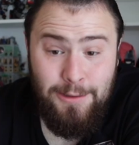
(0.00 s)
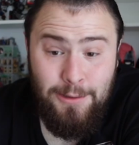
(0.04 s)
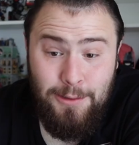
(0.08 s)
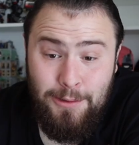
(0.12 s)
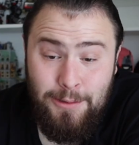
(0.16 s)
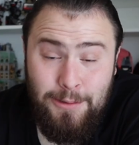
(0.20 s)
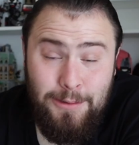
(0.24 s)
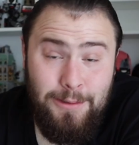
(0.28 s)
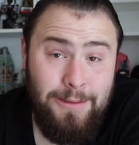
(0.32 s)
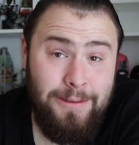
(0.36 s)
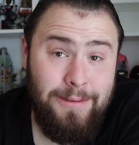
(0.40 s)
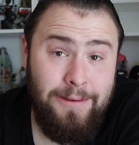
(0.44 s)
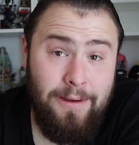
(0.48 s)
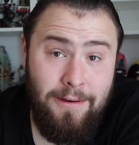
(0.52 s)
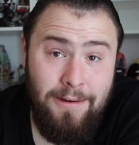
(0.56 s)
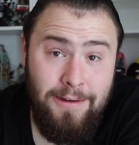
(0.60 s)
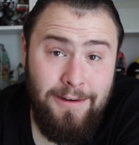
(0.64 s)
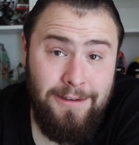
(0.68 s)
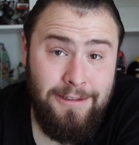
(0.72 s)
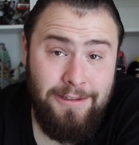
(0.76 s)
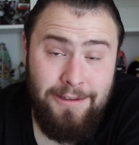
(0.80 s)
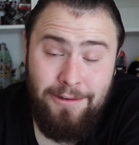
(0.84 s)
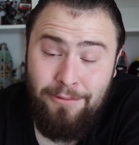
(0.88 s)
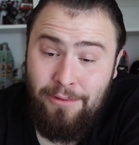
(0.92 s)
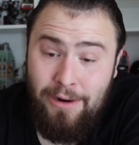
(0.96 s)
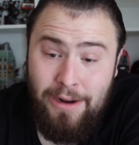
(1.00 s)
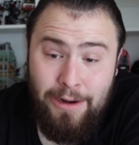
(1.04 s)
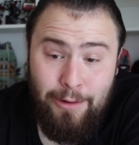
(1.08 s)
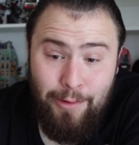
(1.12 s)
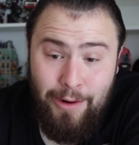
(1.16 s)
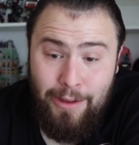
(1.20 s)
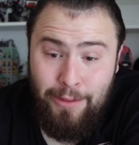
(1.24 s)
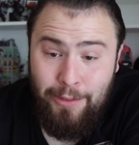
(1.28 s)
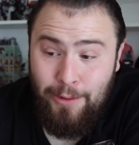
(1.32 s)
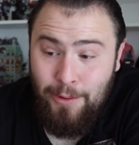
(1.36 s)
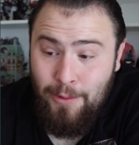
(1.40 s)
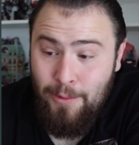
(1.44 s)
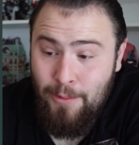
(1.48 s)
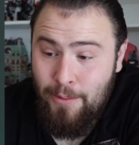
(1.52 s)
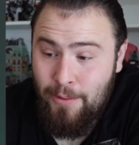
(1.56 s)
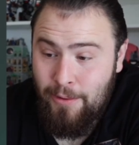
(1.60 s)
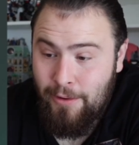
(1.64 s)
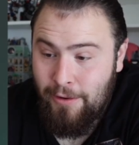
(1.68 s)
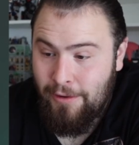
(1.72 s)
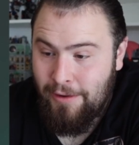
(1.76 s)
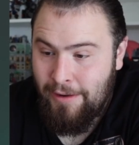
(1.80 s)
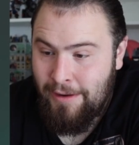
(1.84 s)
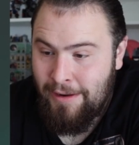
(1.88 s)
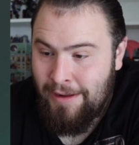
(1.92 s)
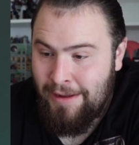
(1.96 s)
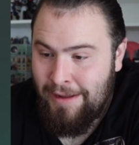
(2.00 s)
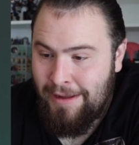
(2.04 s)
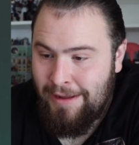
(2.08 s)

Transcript: so it's honestly right around the corner.